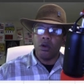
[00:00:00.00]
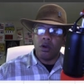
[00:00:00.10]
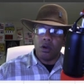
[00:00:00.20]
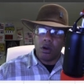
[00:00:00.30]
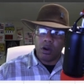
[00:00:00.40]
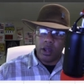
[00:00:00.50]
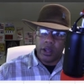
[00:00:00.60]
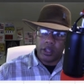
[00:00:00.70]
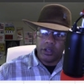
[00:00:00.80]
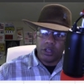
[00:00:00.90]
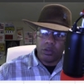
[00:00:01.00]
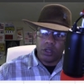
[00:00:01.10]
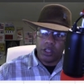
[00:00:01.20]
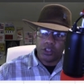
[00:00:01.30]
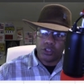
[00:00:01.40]
or I can double
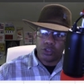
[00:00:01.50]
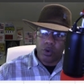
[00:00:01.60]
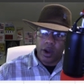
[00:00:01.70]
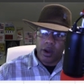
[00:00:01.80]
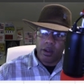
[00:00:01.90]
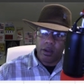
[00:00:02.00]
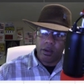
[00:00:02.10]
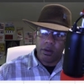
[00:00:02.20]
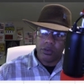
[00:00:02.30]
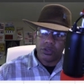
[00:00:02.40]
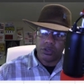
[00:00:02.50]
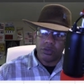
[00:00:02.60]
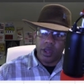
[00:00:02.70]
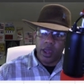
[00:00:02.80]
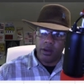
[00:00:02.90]
click this square. Let's do
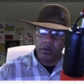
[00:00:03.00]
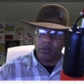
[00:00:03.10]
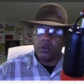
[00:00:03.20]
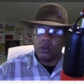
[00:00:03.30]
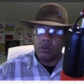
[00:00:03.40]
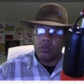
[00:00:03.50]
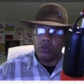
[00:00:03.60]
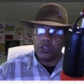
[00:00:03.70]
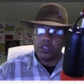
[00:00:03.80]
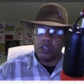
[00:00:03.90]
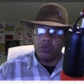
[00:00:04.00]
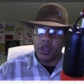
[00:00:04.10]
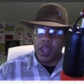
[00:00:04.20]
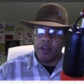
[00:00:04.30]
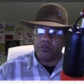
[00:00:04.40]
that. We see we
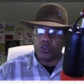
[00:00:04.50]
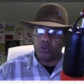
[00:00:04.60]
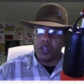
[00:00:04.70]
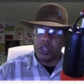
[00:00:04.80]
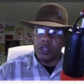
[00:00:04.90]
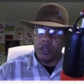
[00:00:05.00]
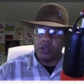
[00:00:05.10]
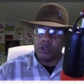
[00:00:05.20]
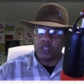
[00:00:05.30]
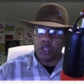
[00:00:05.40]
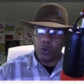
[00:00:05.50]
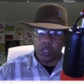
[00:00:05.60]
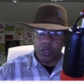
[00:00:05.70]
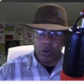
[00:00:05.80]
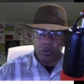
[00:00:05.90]
have three
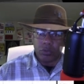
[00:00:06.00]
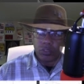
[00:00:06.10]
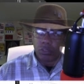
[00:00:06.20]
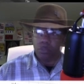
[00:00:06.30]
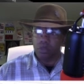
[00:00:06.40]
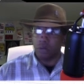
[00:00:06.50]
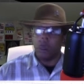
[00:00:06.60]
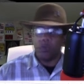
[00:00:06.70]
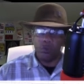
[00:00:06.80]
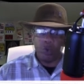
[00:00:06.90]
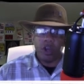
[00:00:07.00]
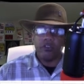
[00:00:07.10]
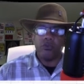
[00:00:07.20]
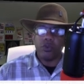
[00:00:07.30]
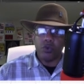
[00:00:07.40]
Tokyos. What
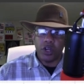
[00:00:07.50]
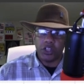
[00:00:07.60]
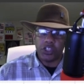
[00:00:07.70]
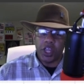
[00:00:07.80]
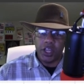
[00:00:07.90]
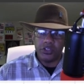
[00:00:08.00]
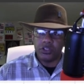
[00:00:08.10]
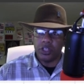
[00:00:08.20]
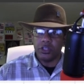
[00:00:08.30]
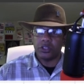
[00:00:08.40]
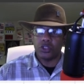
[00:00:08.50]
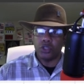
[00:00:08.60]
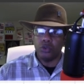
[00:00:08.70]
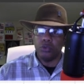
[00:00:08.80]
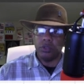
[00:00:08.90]
if we want to change this to